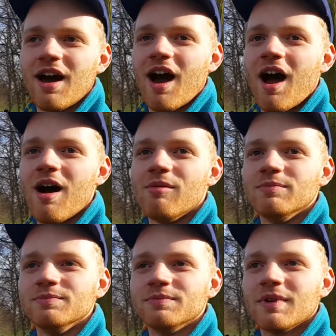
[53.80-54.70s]
Um,
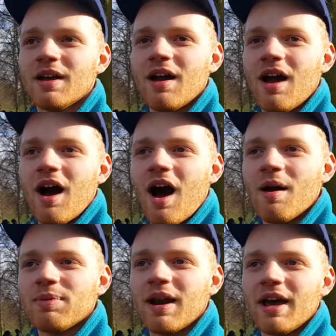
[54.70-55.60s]
I
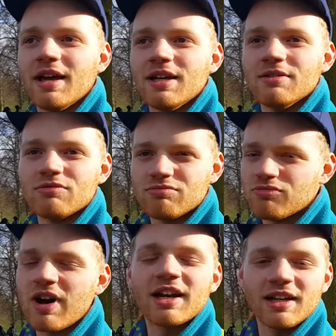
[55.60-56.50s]
play
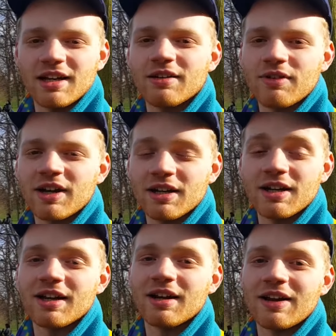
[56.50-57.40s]
regular,
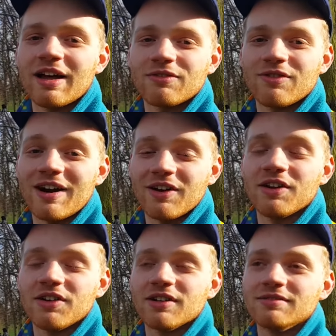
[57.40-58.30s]
regularly around
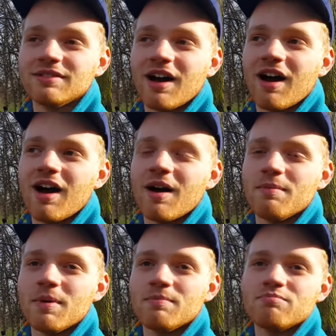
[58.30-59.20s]
London, uh,
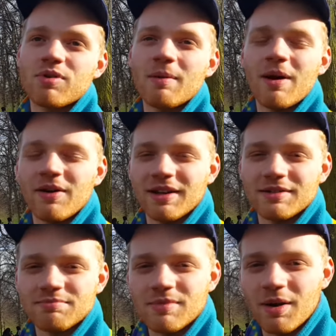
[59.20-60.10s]
but primarily in
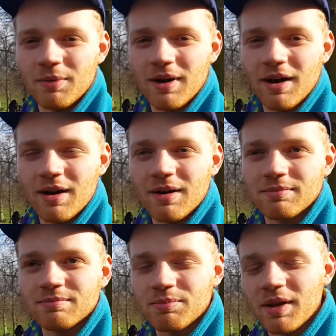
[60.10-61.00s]
uh,
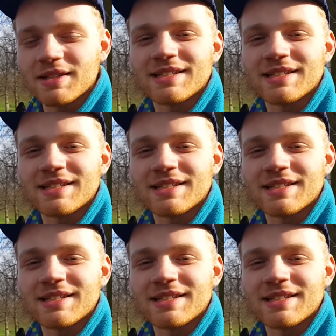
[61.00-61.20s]
Brothers